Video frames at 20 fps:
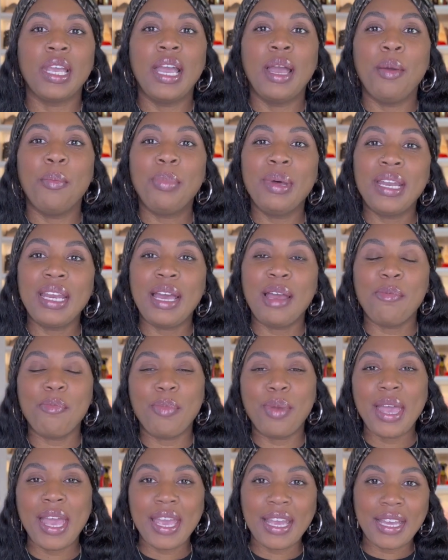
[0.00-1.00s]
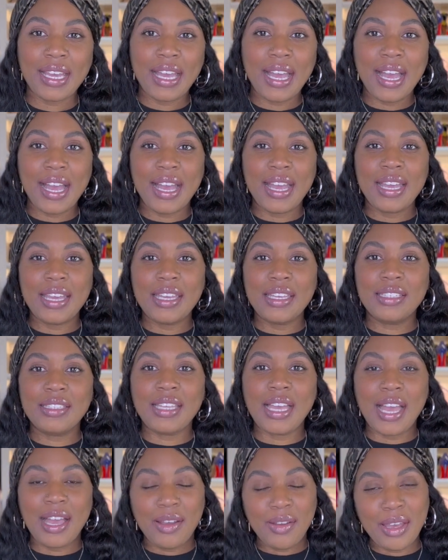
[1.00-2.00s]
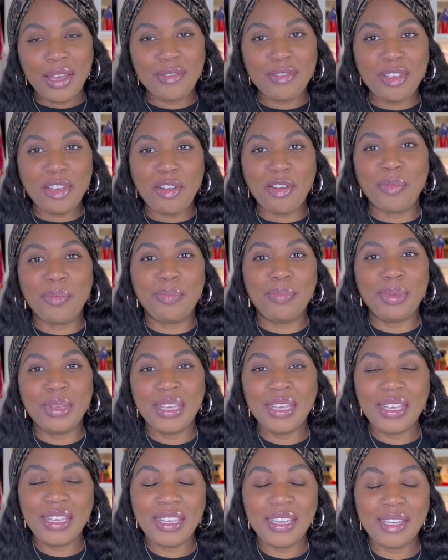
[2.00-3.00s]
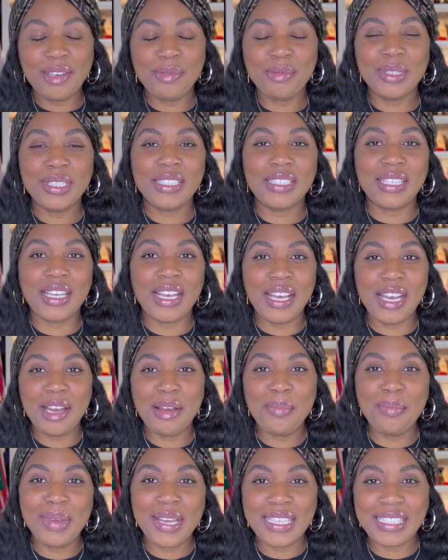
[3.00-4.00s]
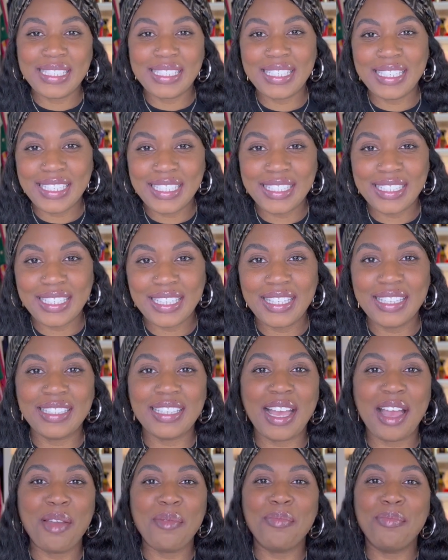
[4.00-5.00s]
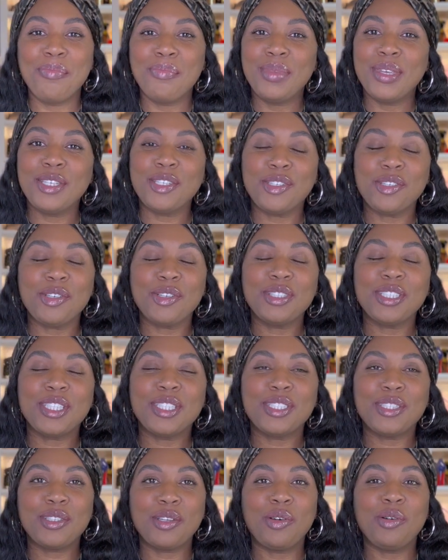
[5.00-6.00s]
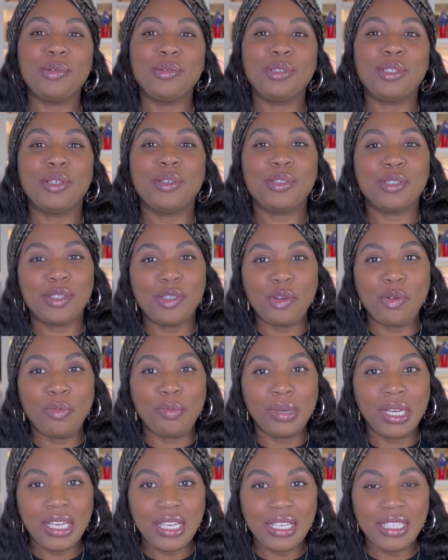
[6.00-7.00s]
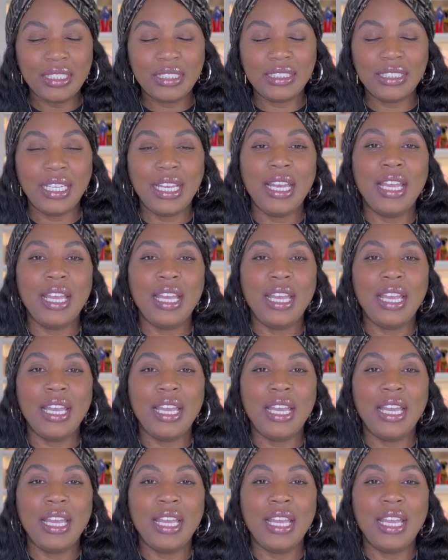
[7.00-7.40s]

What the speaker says: But I'm back, guys. How have y'all been? What's up, my citizens? I missed y'all so much.